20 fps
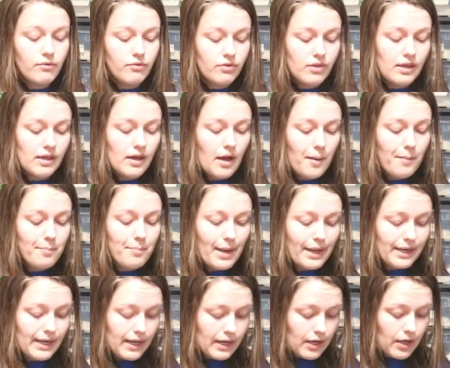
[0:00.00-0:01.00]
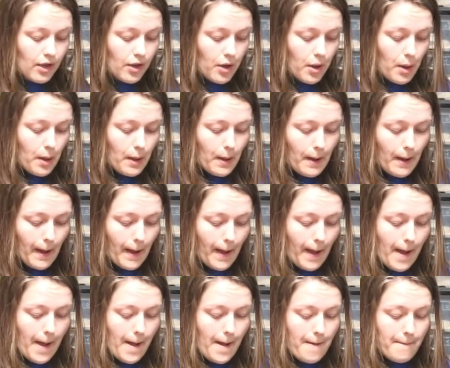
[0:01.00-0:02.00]
the bedding,
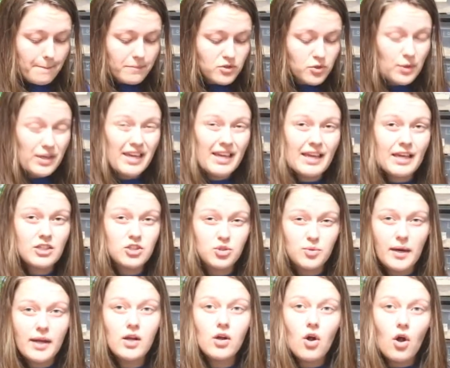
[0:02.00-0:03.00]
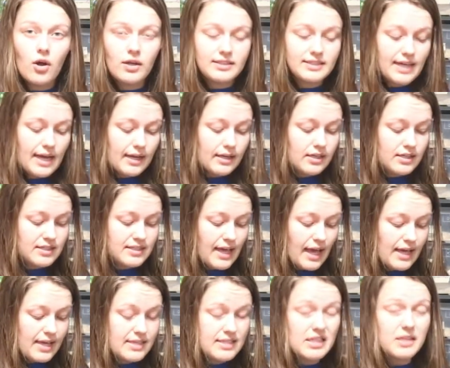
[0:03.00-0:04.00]
so it can get direct contact, because
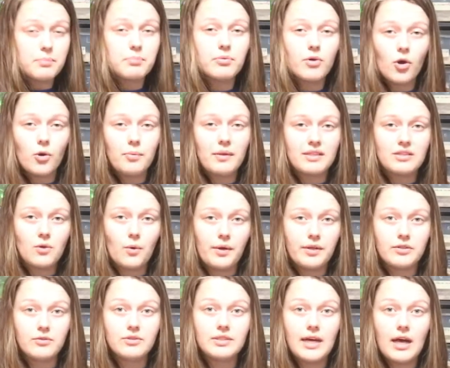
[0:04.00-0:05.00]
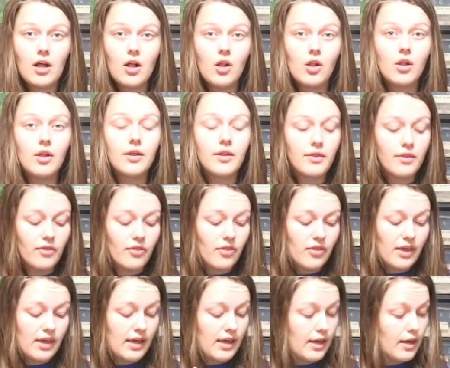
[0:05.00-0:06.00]
that is the probe that's going to tell
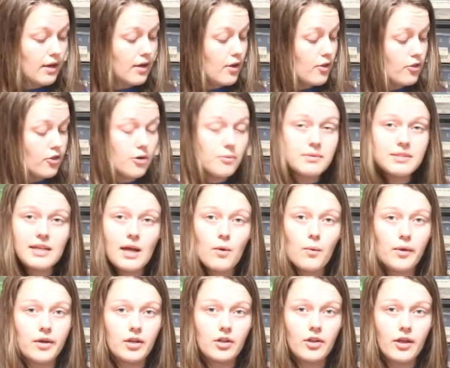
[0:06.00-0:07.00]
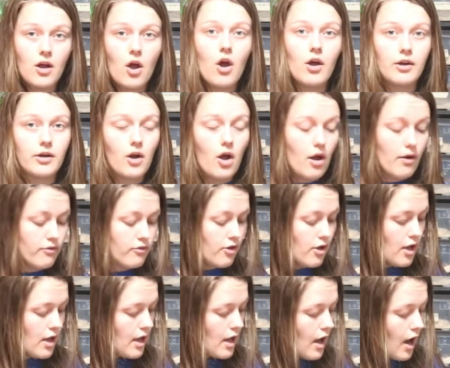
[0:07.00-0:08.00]
the thermostat when to click on and off.
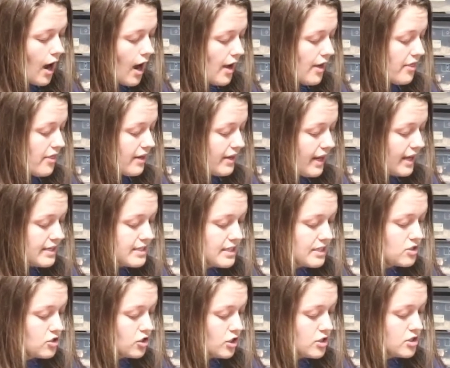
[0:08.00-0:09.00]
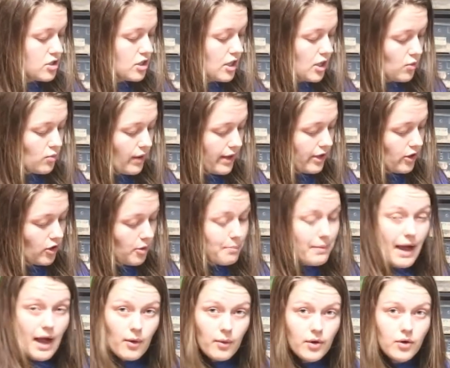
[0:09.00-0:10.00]
The next is just the regular
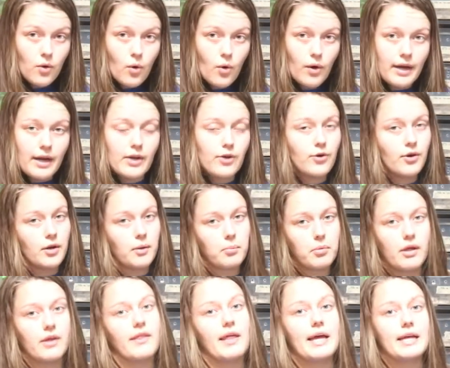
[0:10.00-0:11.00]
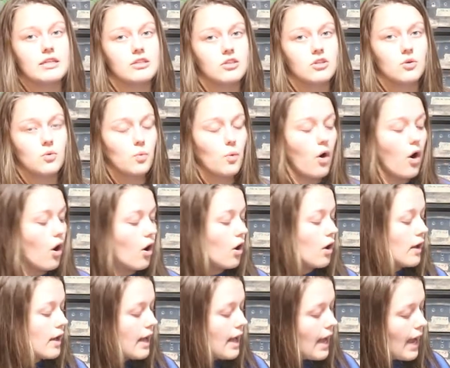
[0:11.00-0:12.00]
power cord, and you're going to plug that into the wall.
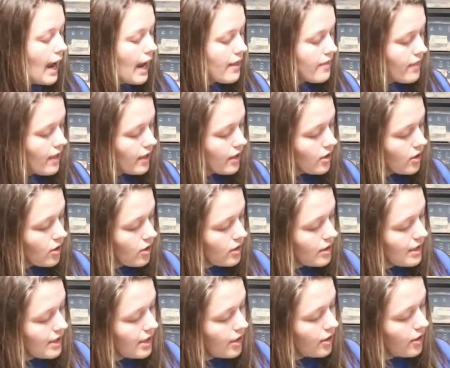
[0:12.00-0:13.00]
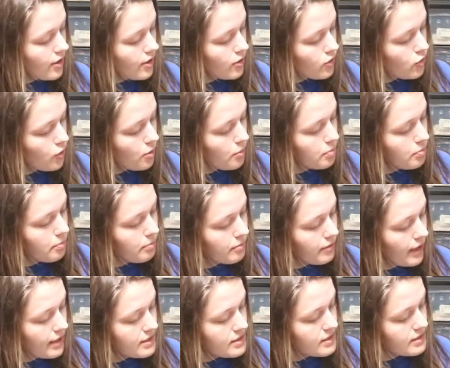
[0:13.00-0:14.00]
And then here you'll
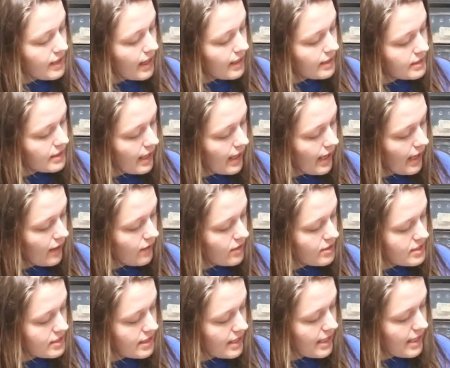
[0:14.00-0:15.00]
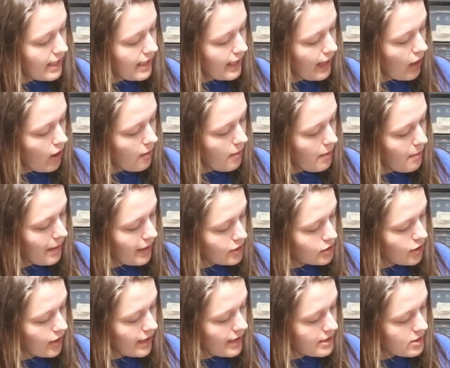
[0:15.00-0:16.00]
press set, and this is the heating element. Make
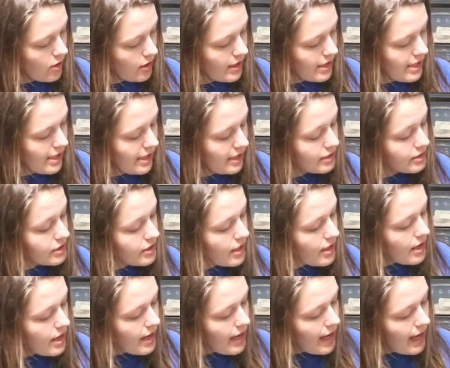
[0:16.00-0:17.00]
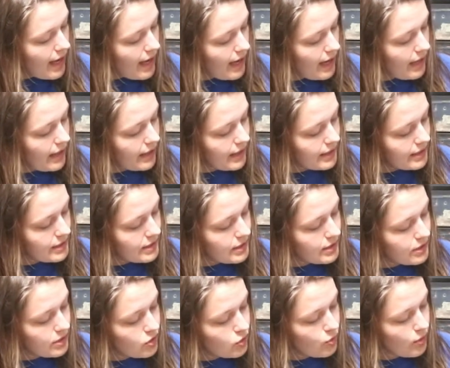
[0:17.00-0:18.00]
sure it is on heat, and
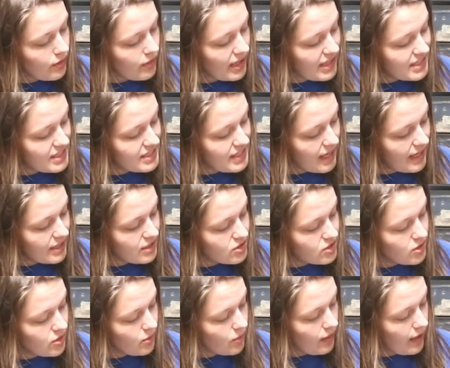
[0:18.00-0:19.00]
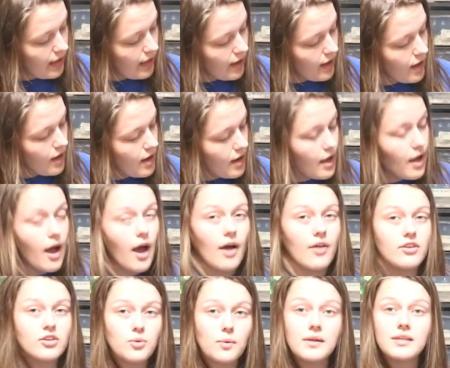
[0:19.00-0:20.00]
you can then set it to there.
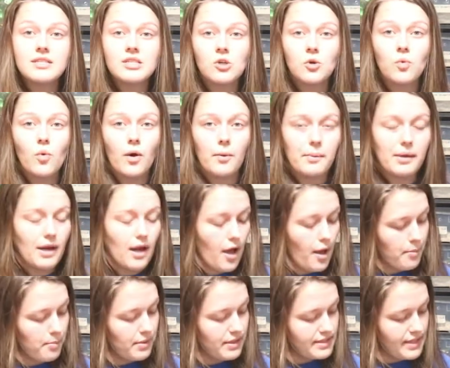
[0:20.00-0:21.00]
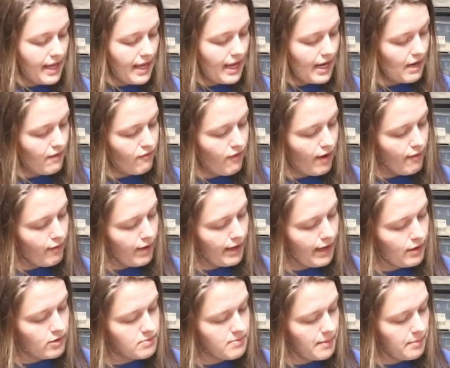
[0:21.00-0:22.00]
This one is still warming up. It's at 85 right
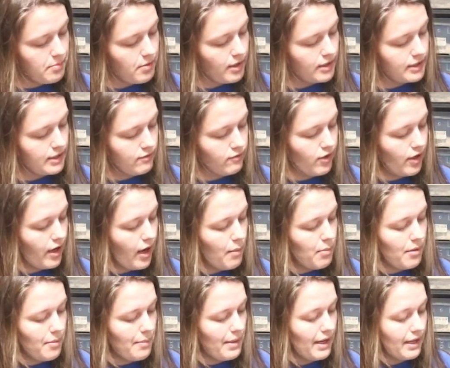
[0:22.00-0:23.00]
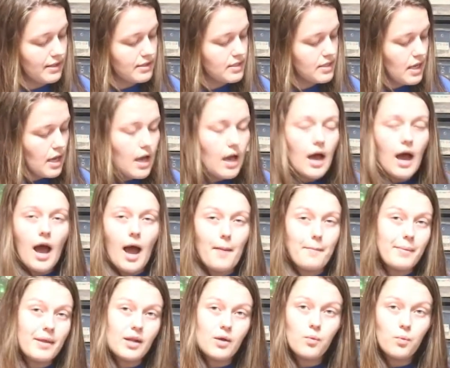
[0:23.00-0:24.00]
now. It's been plugged in for a couple minutes, but
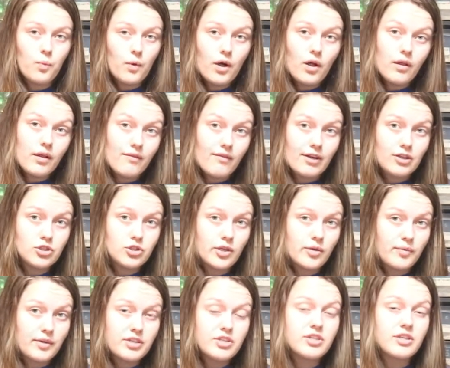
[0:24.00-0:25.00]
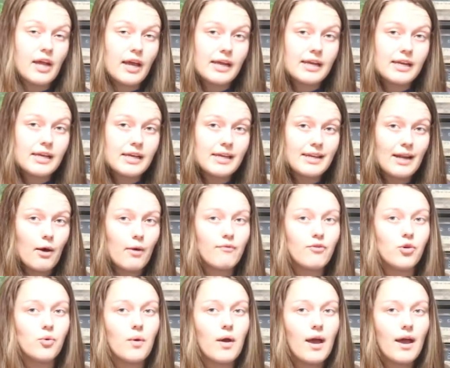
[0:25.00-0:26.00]
it will eventually reach 90. Now if
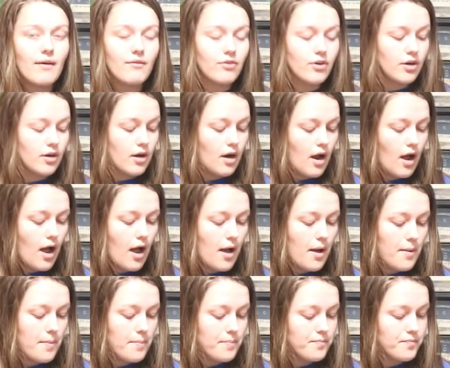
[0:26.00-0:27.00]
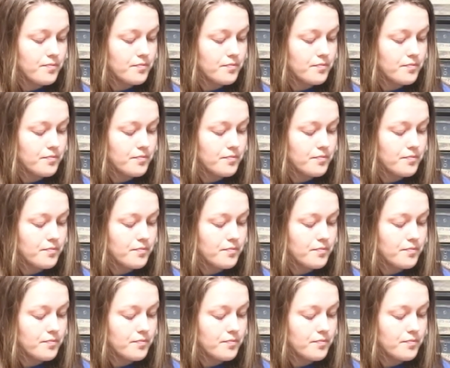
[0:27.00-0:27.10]
you ever